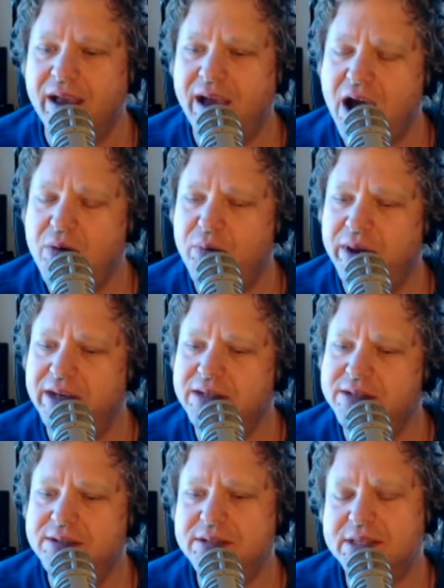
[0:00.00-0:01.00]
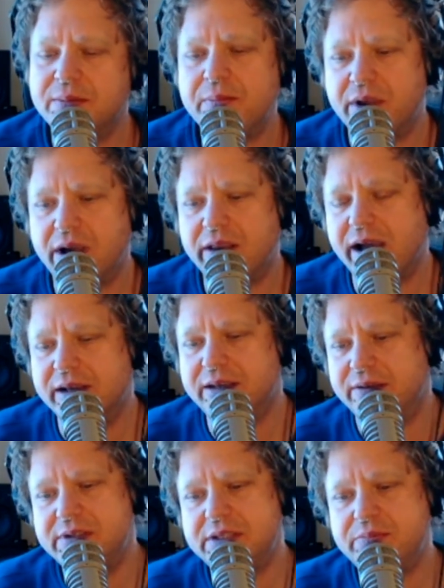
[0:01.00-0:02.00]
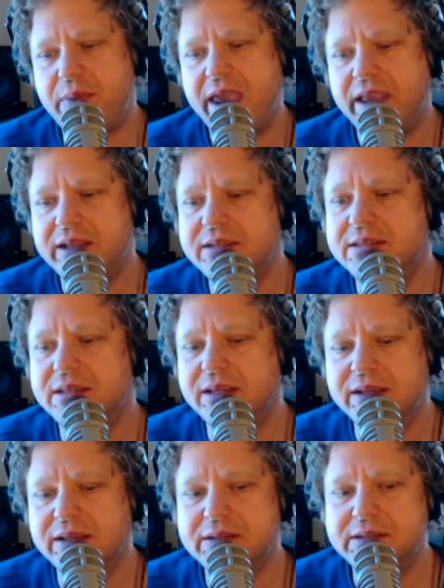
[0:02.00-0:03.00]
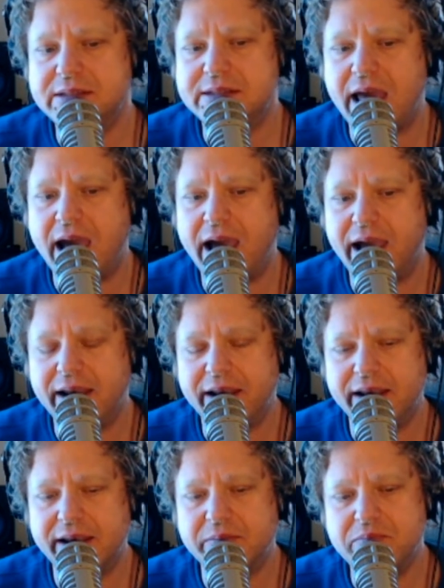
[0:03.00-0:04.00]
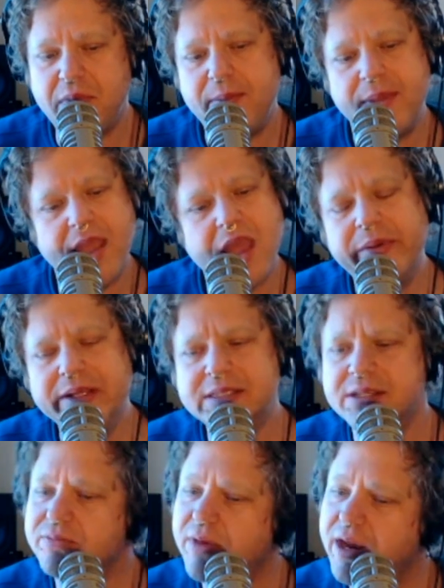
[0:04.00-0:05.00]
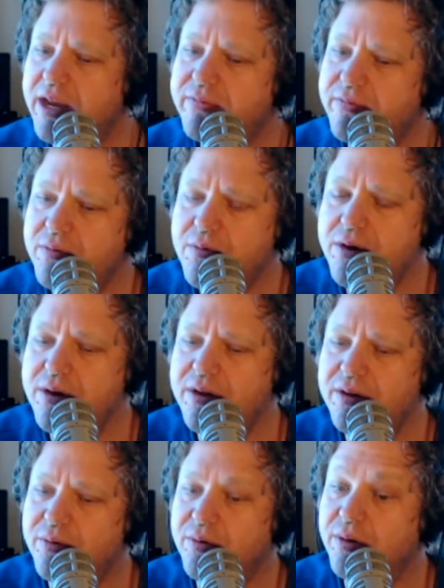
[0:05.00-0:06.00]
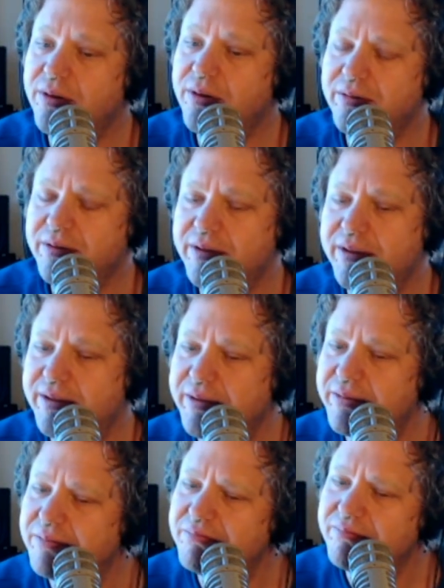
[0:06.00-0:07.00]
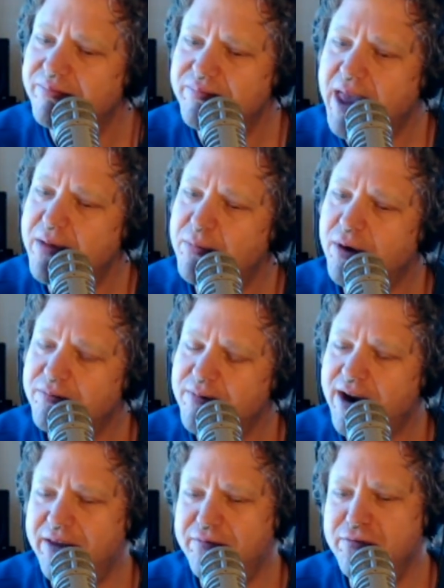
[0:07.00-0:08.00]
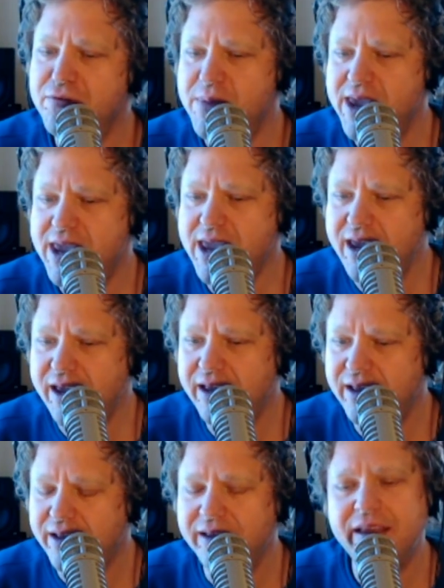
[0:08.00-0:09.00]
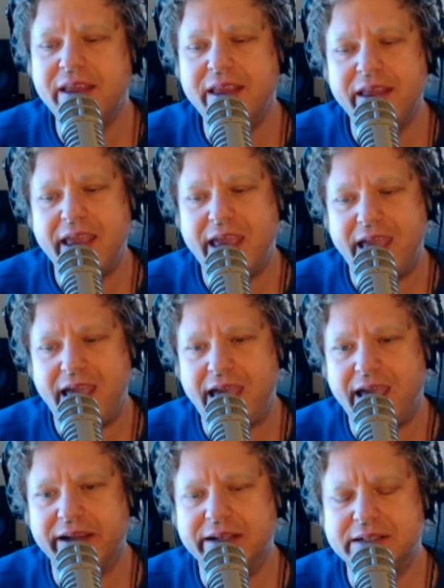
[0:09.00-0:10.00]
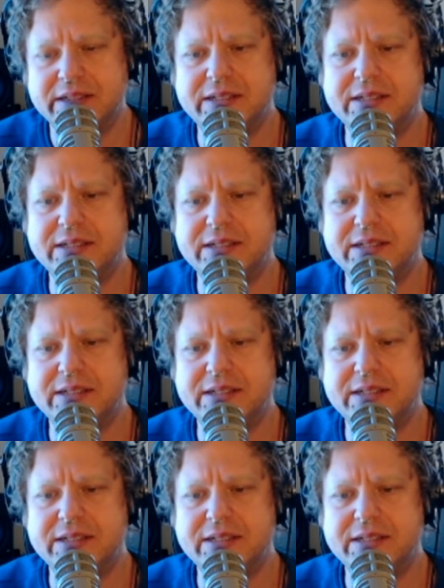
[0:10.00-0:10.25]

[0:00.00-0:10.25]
went into some collective spaces that maybe I wasn't ready for, or they weren't ready for me, and